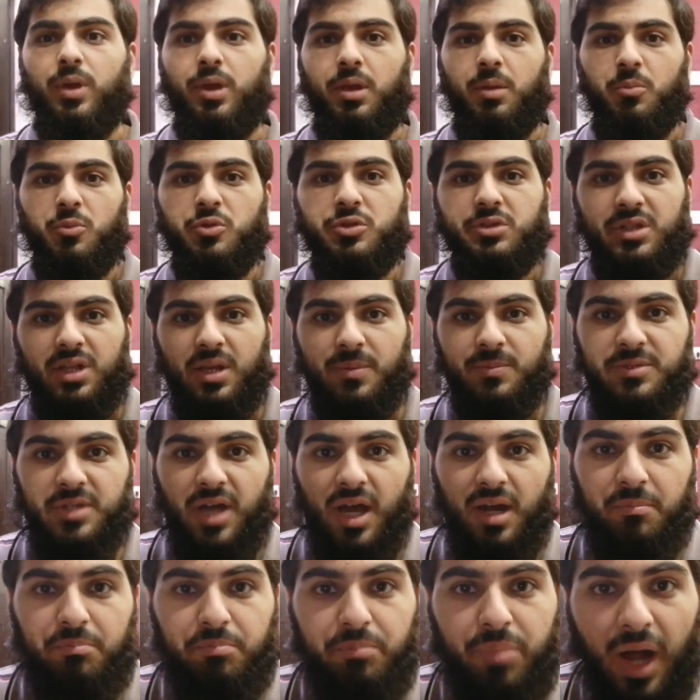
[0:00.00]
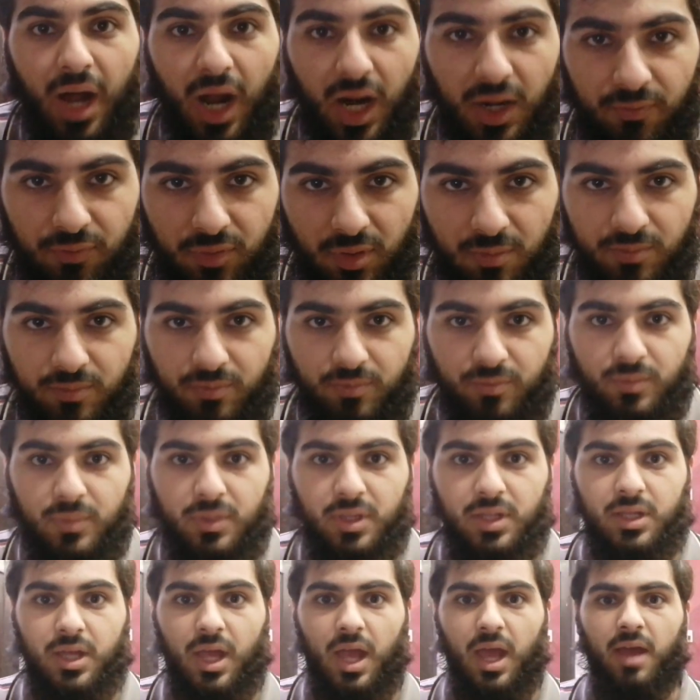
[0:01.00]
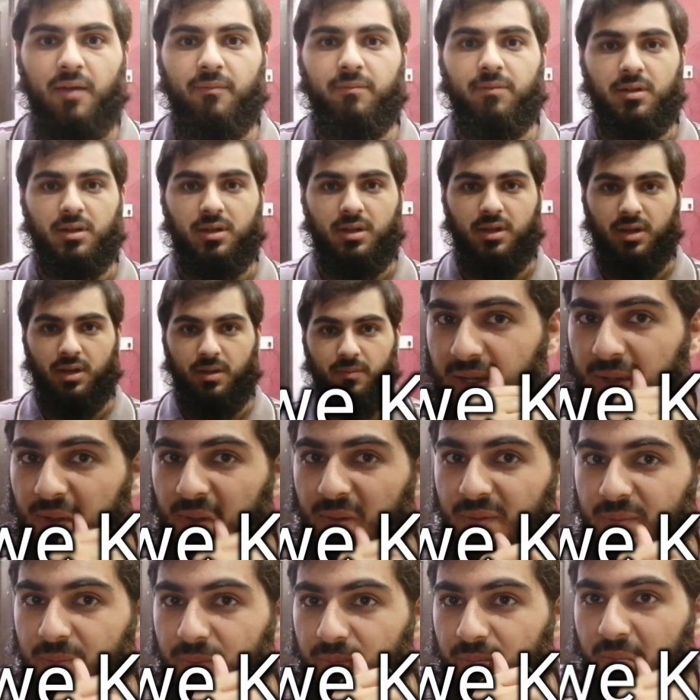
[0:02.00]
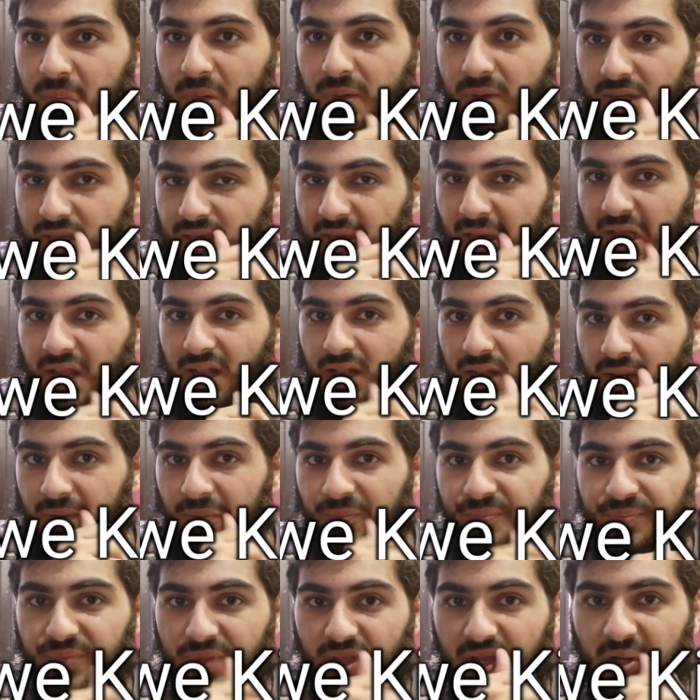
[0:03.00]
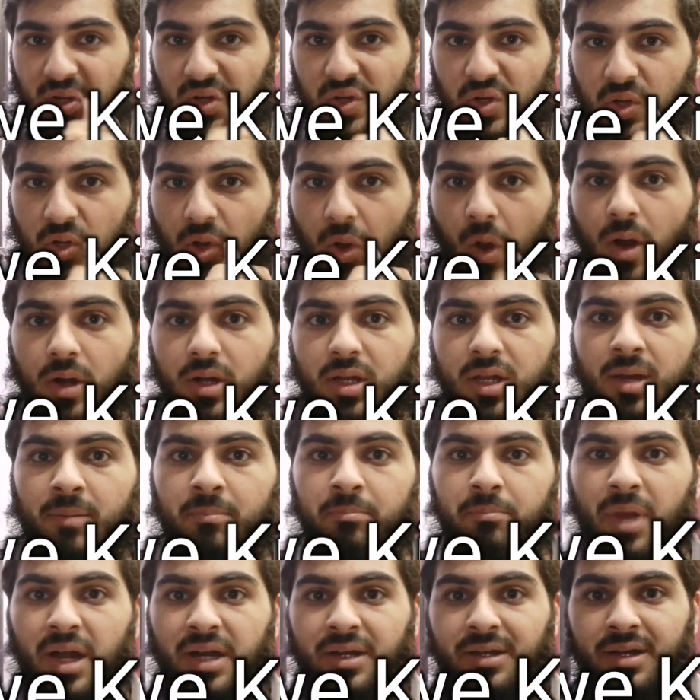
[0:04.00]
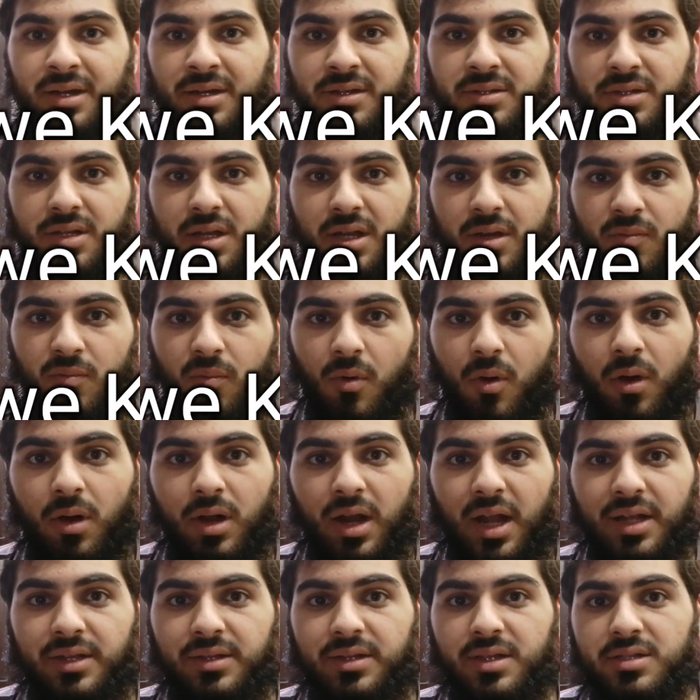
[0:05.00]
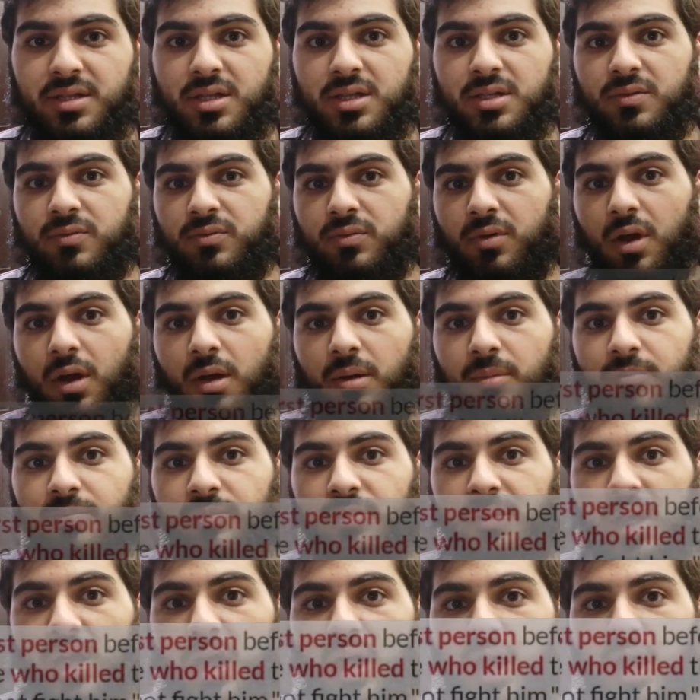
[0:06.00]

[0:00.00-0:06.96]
We Muslims are barred from heaven. Kill non-combatants in war, and this is from